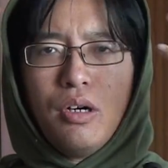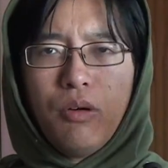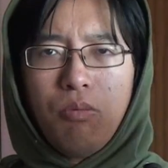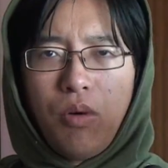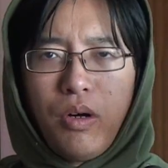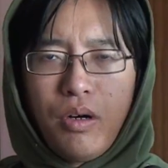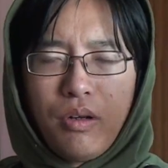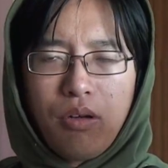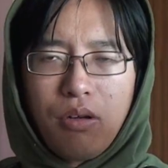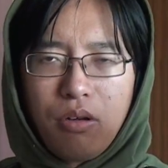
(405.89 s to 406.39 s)

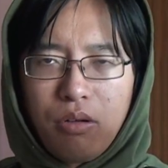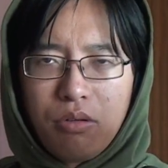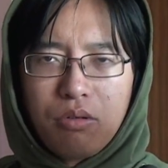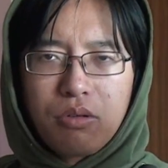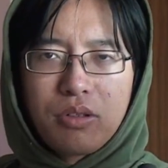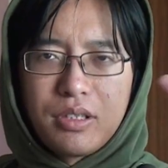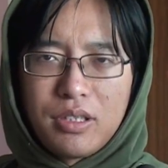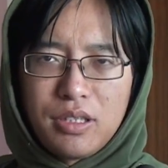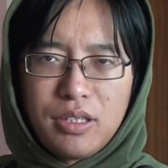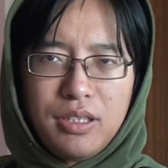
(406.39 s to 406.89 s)
while
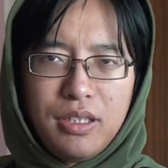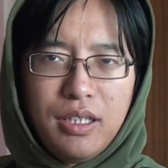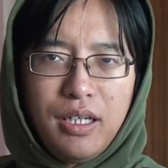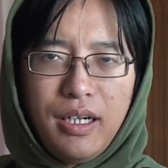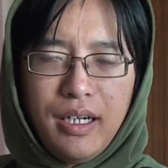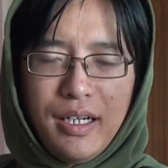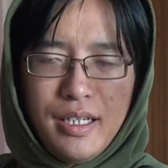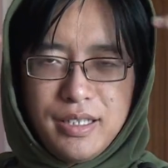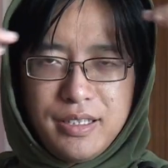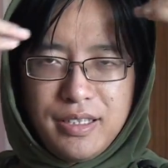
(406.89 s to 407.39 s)
looks
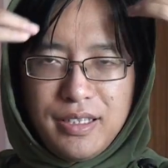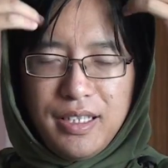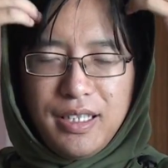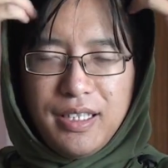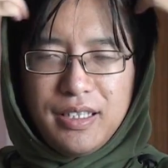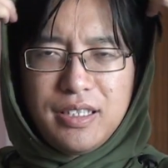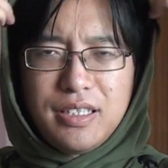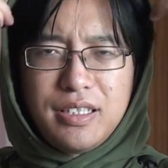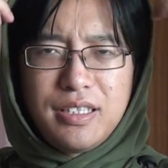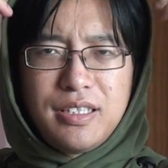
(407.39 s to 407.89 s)
nice,
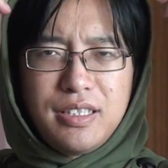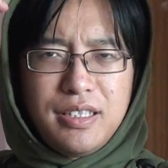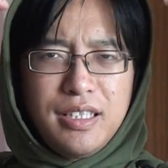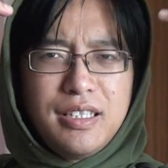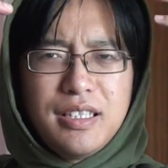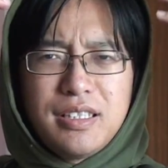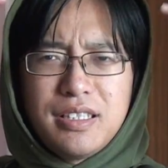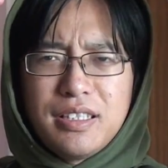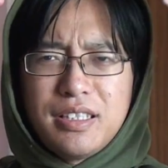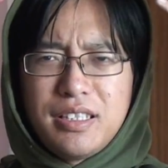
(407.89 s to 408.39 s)
it
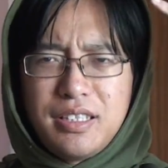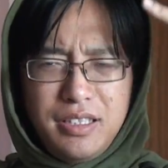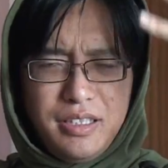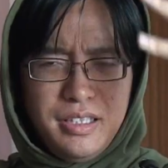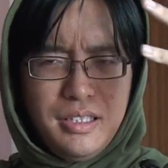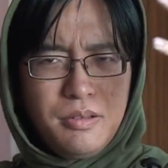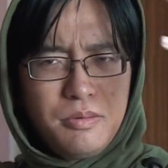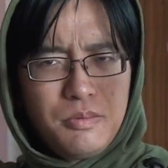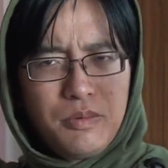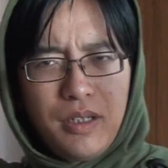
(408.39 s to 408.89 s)
doesn't
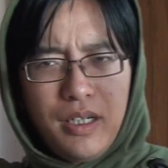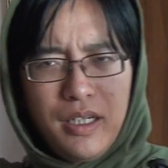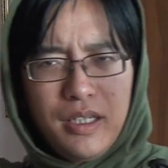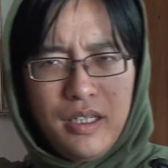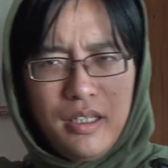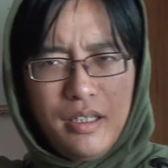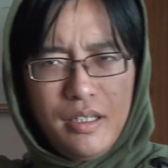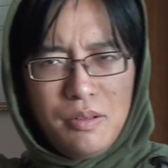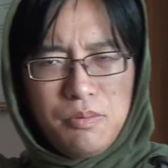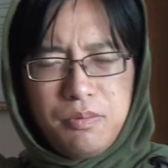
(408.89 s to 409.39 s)
sit
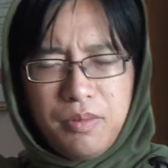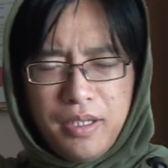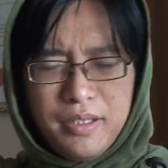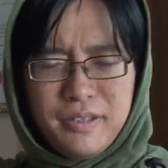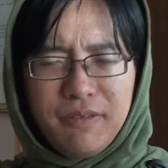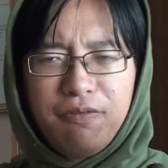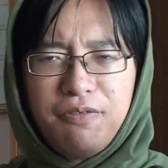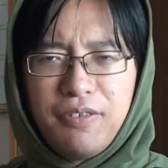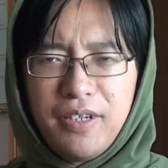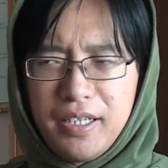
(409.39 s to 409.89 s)
right
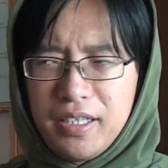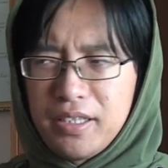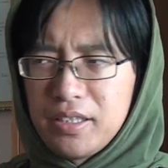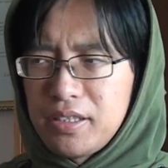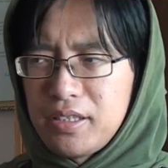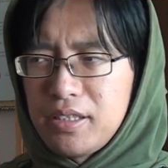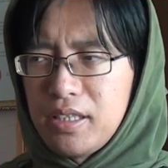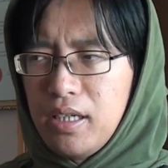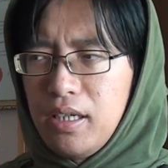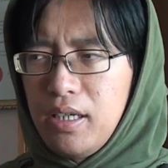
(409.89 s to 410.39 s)
around the
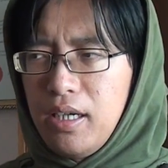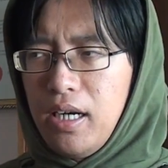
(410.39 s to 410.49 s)
face,